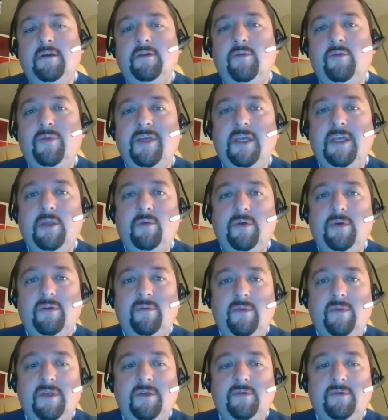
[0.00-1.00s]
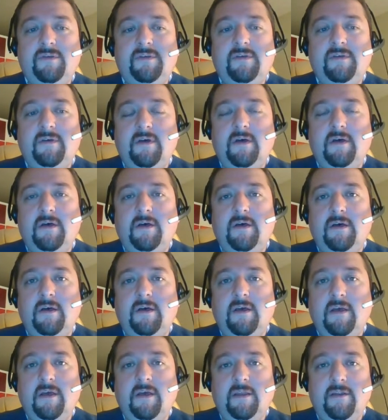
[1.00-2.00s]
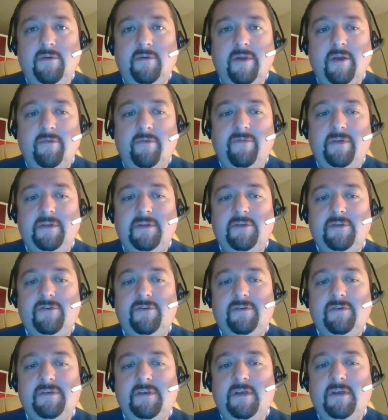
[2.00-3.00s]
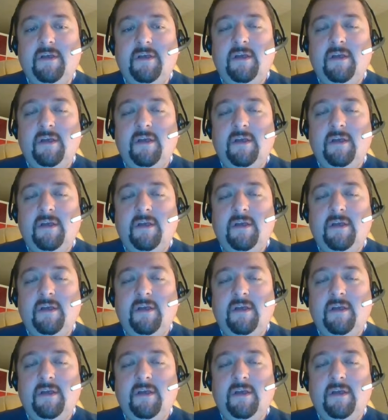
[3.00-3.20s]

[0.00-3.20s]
To begin with, we used an array of integers.